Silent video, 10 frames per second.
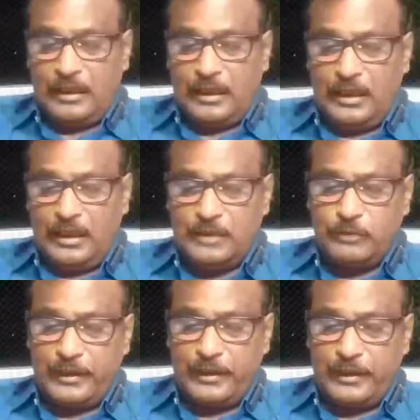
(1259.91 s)
As
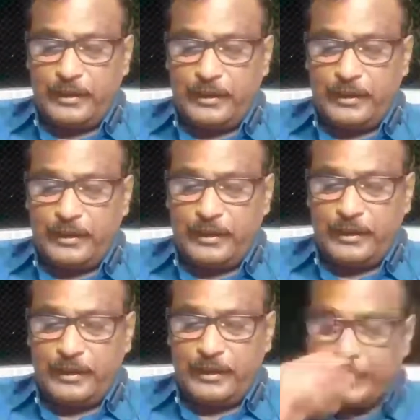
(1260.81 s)
one heir
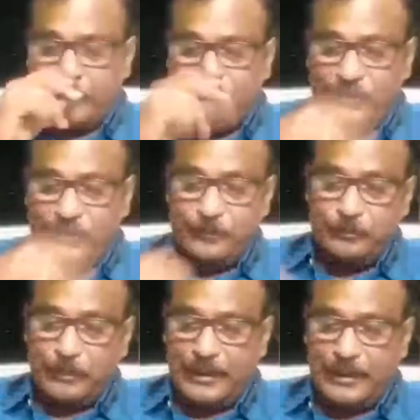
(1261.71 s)
cannot give
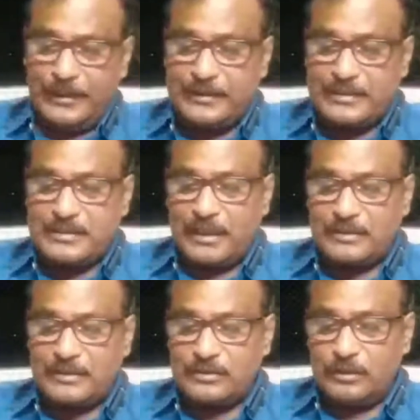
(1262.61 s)
valid discharge
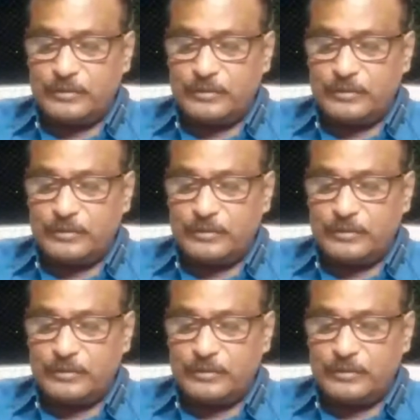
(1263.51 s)
of the